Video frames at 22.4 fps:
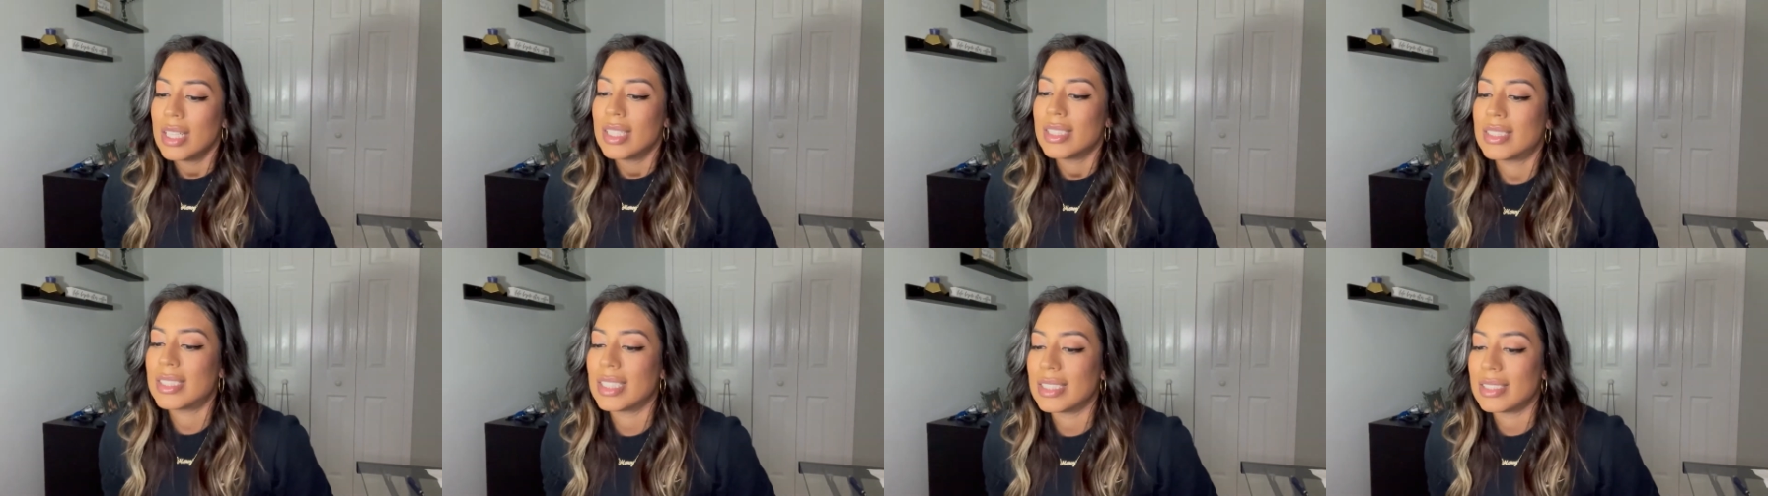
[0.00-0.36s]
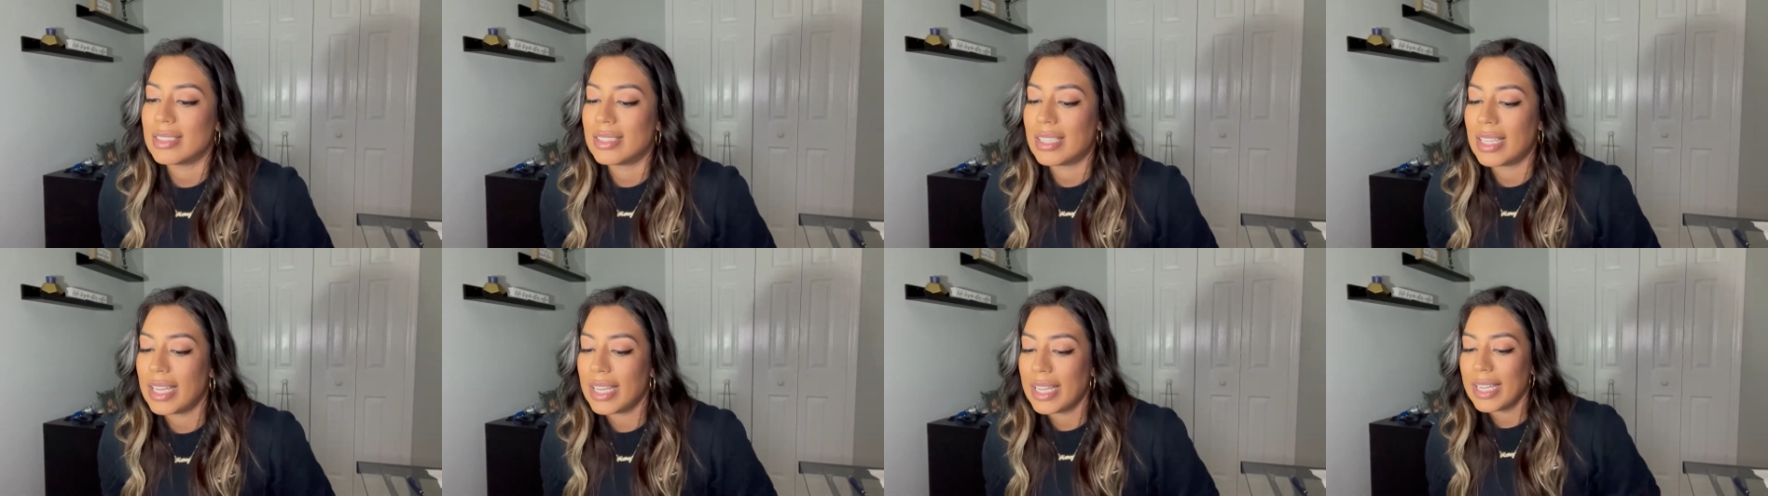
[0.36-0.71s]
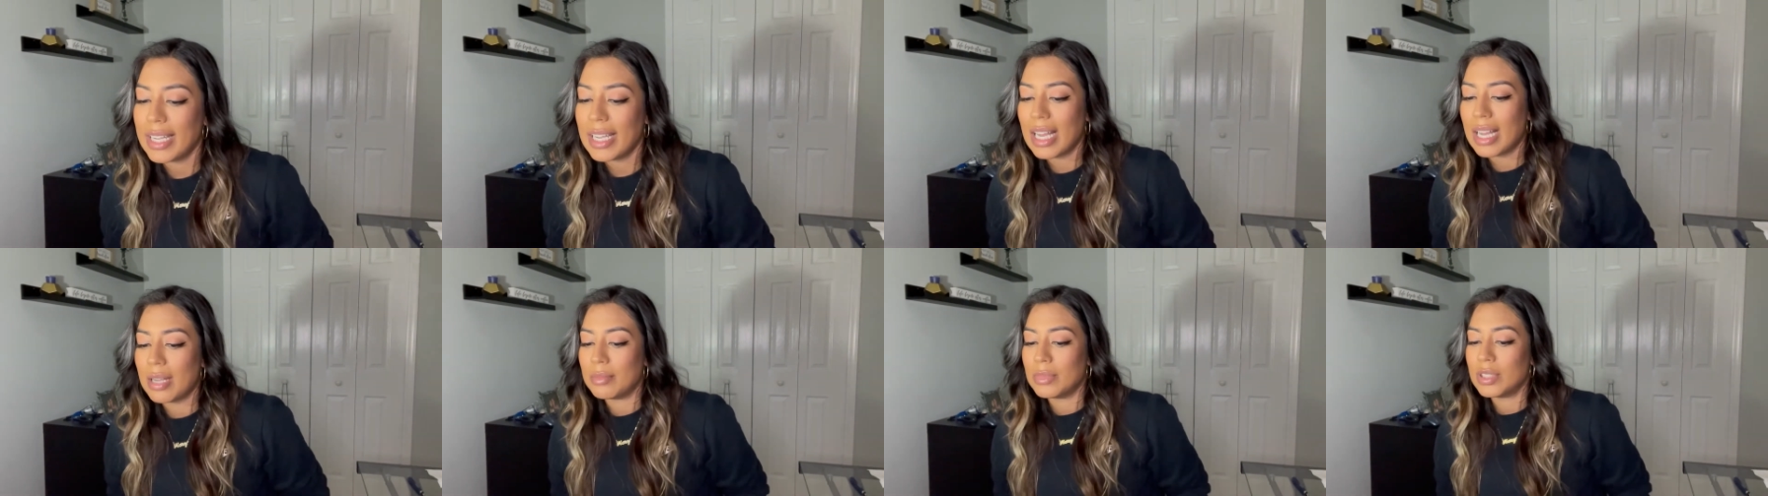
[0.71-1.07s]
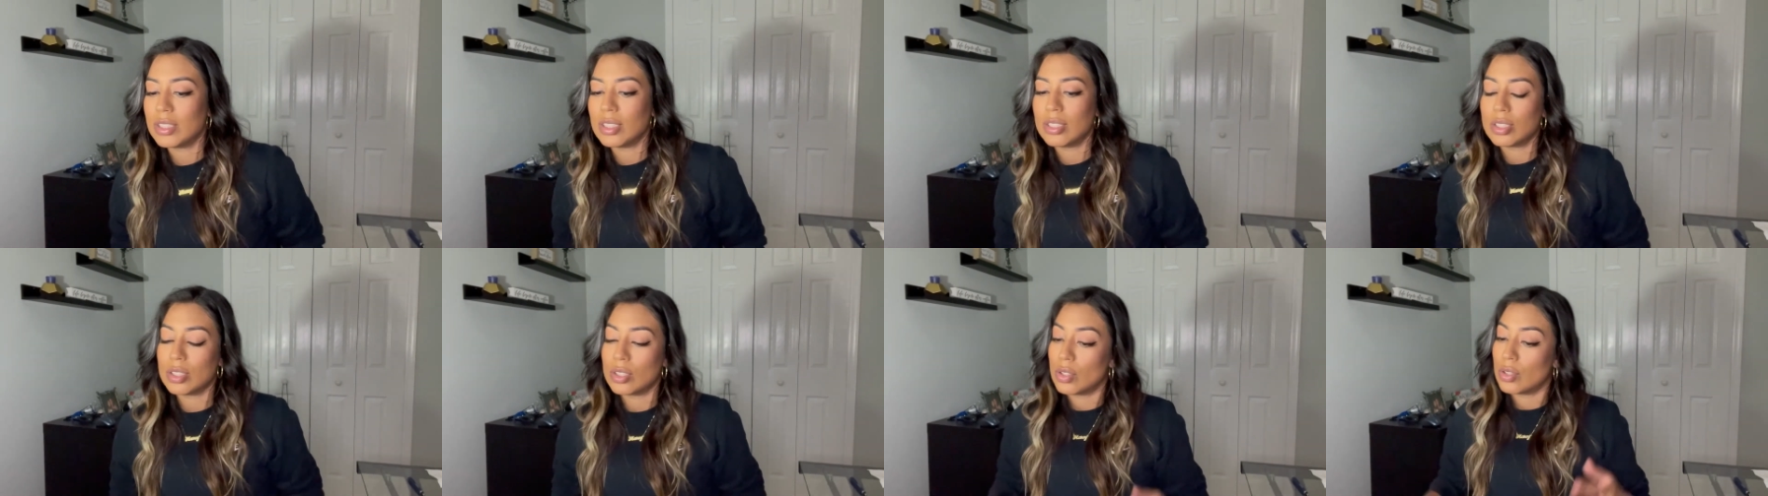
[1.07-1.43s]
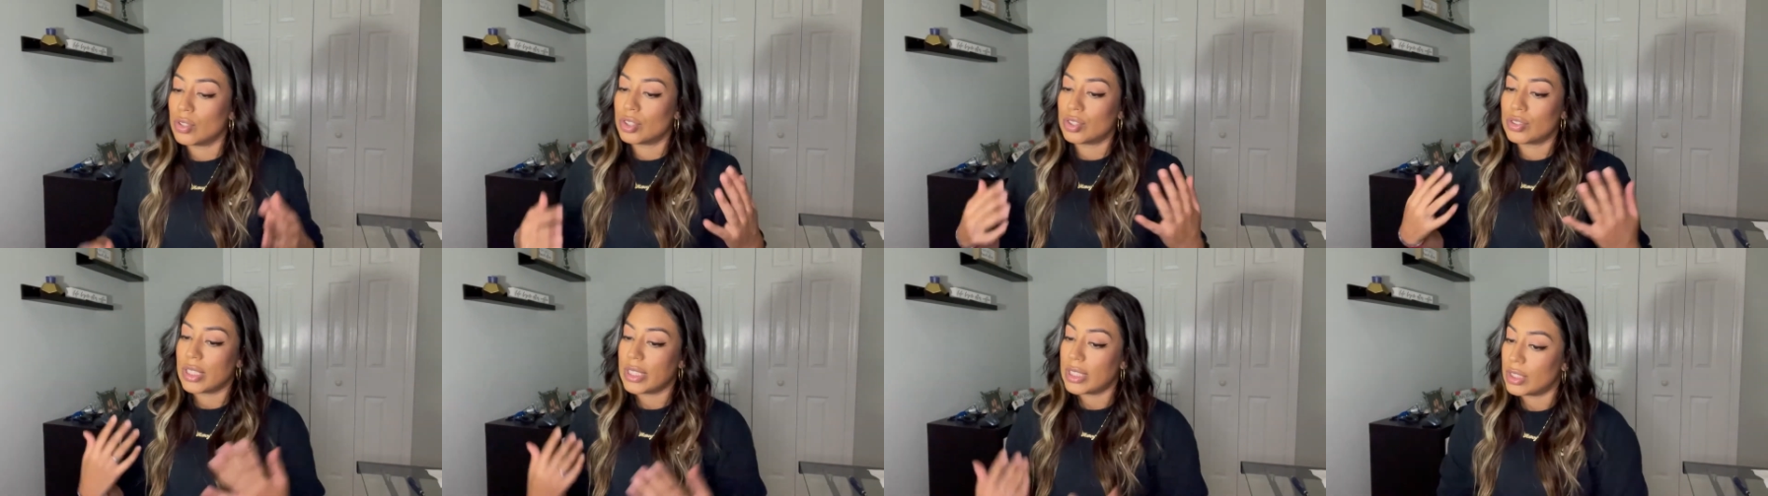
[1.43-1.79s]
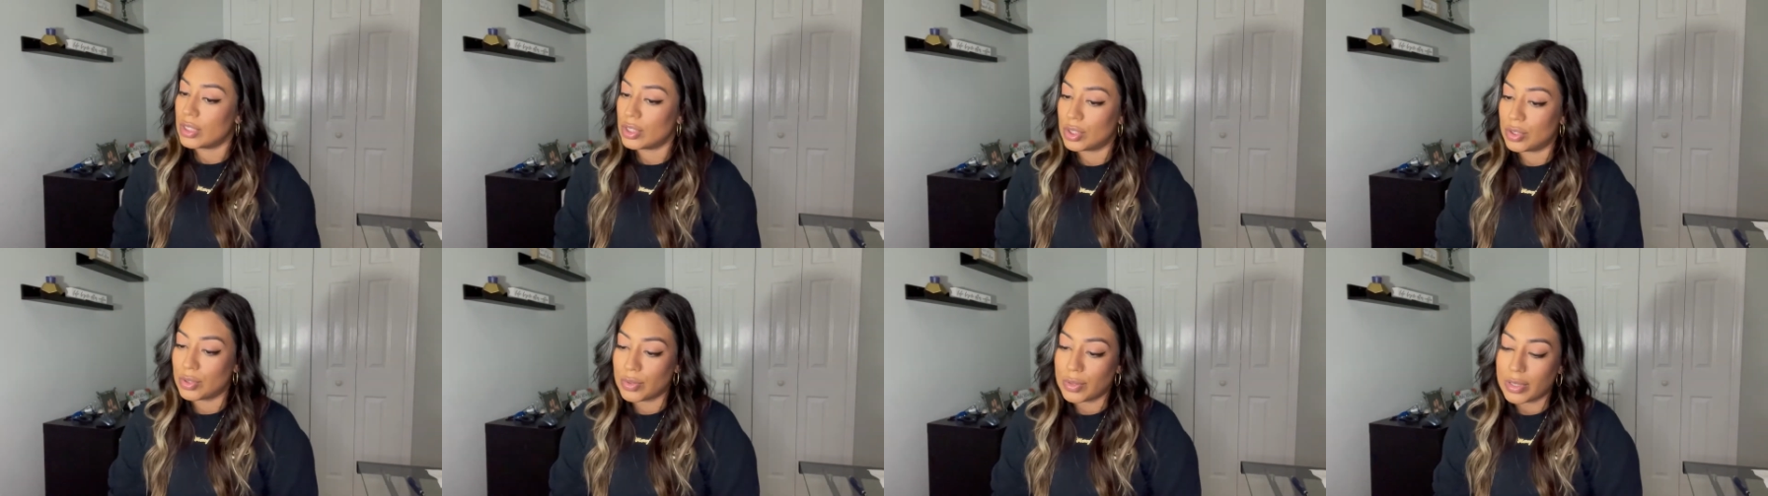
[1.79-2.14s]
today I'm just gonna go straight
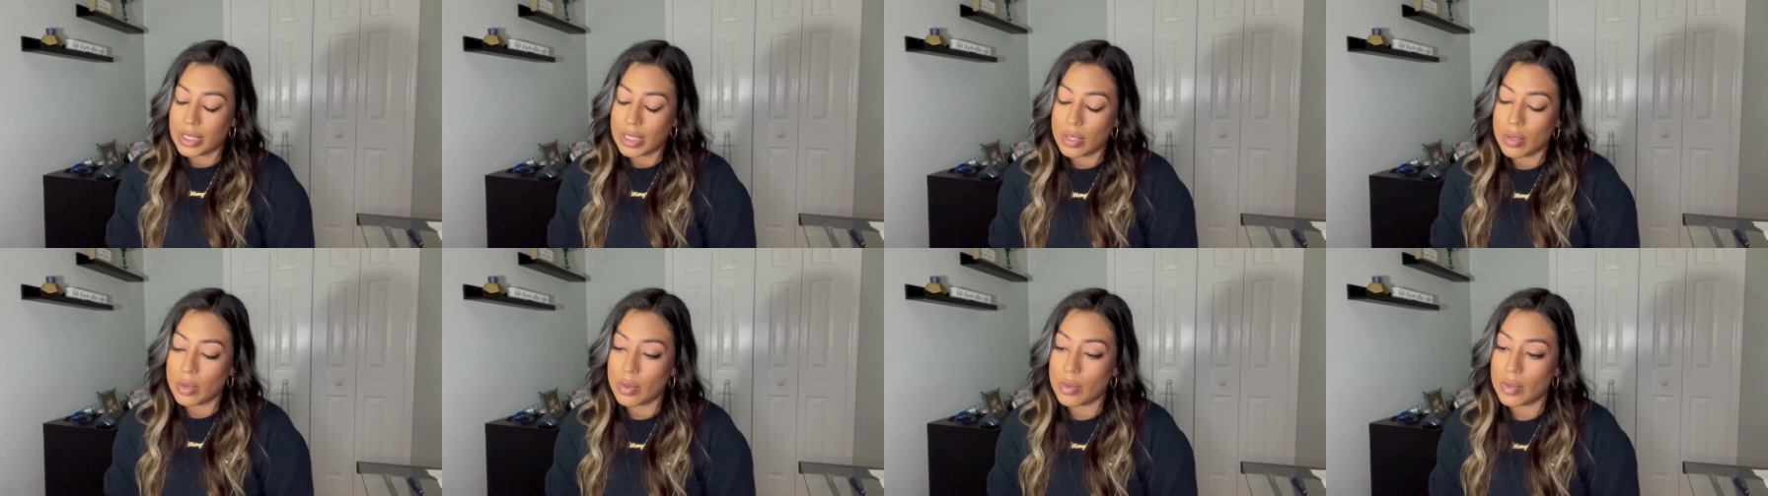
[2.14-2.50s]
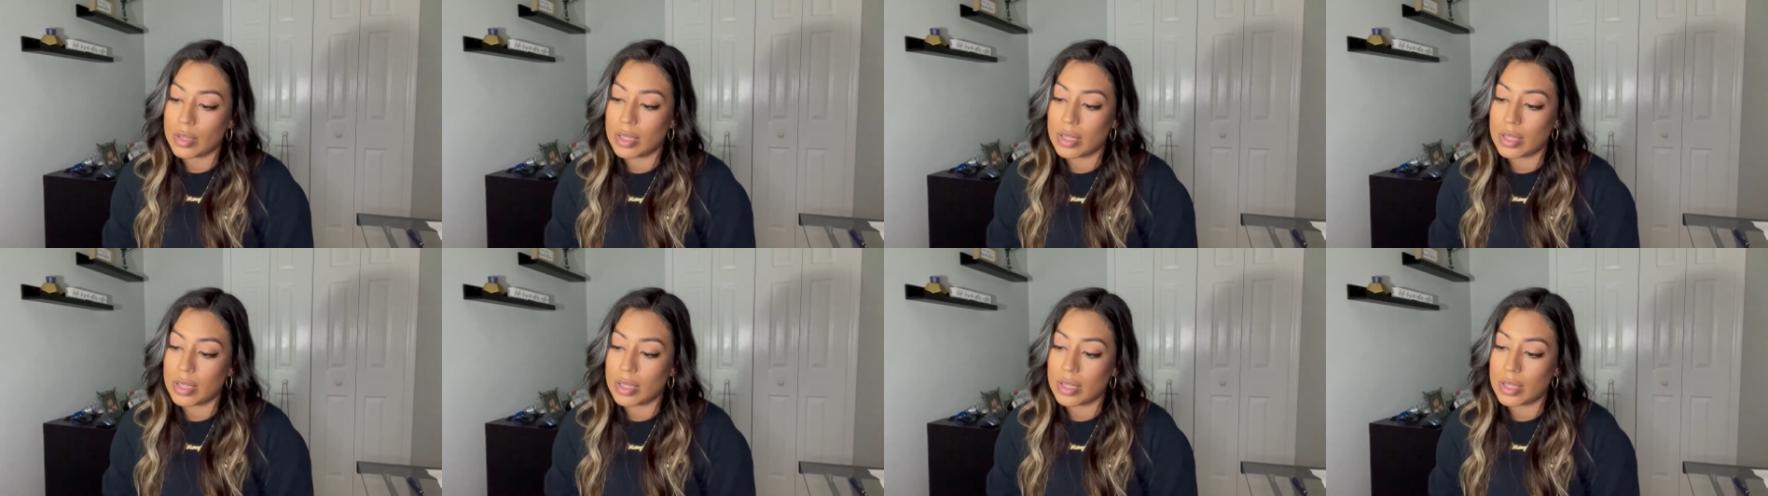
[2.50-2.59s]
into it